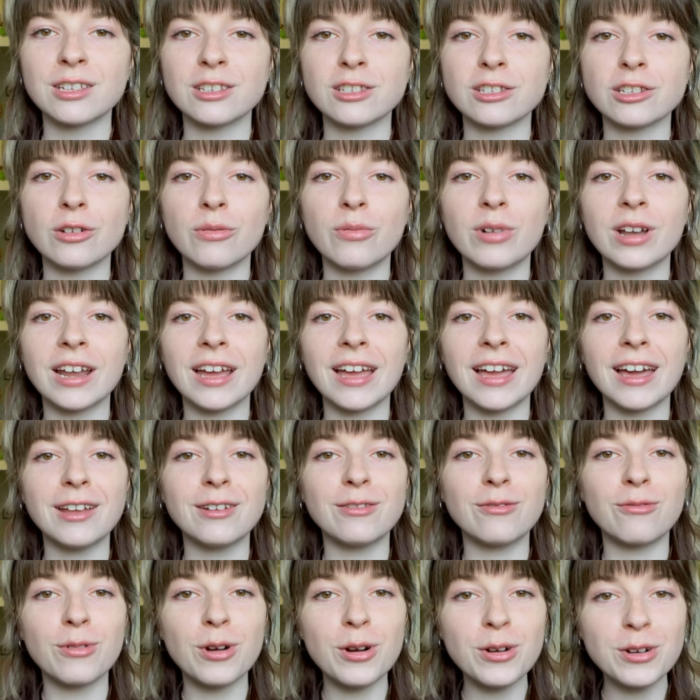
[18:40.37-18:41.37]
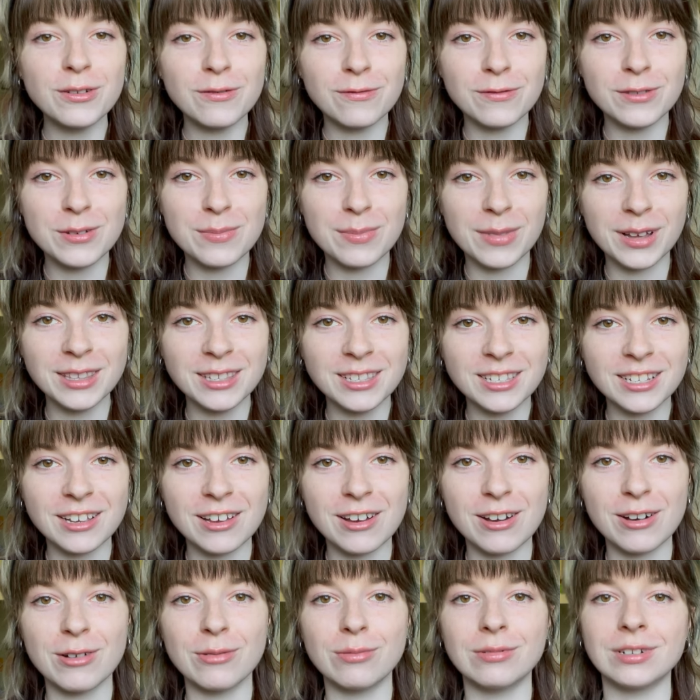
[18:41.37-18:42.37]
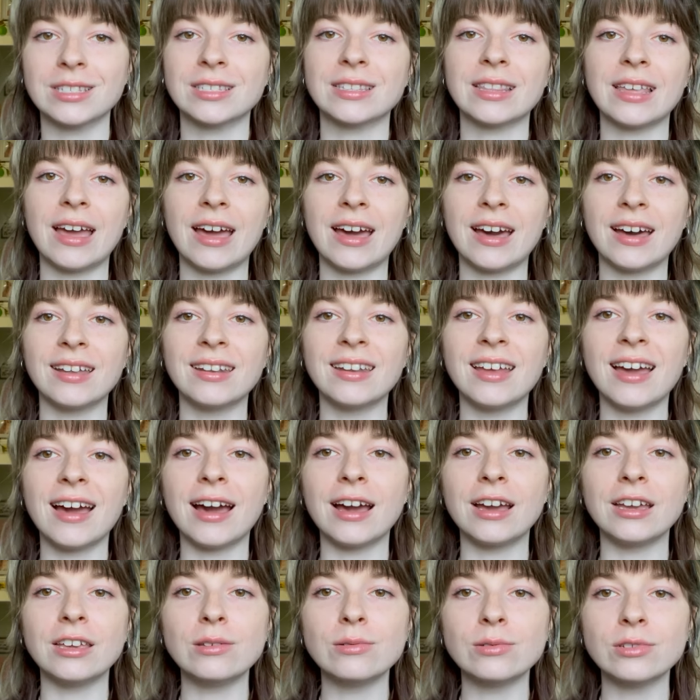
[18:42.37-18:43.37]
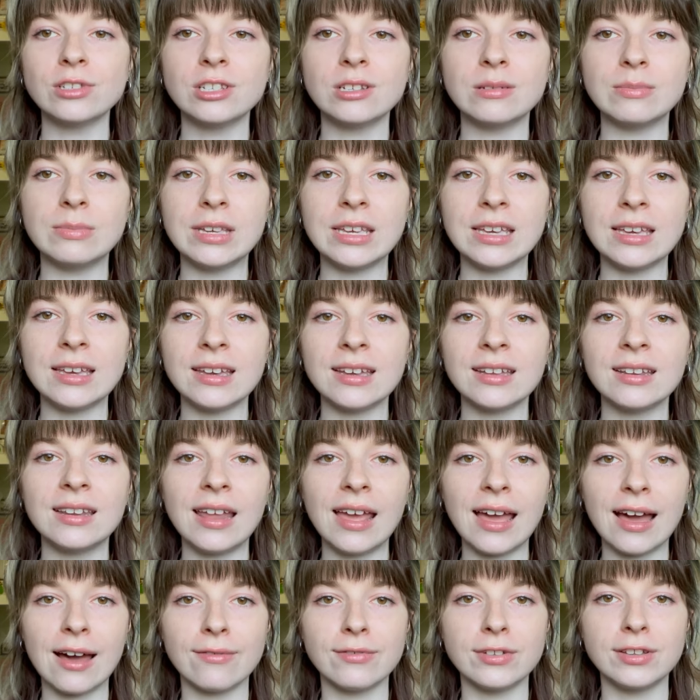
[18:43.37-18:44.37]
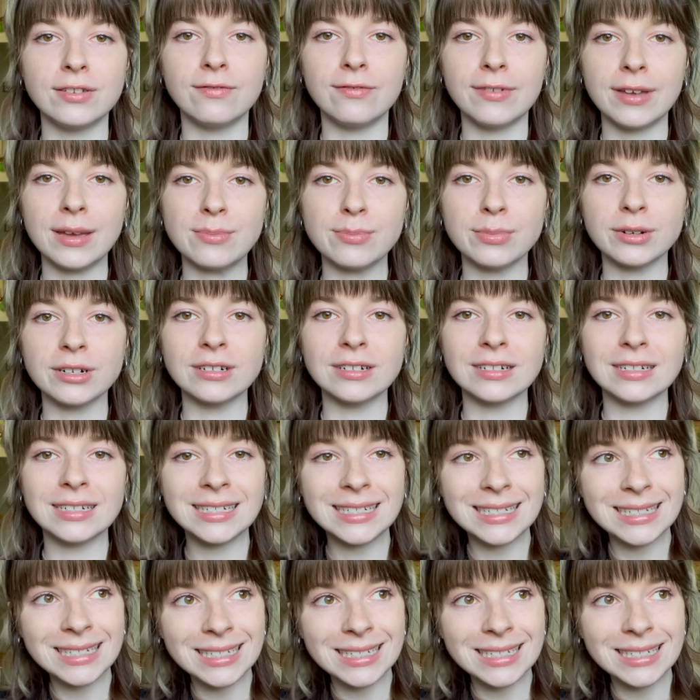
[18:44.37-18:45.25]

So what I had wrote a few months ago was that I used to be an avid vapor.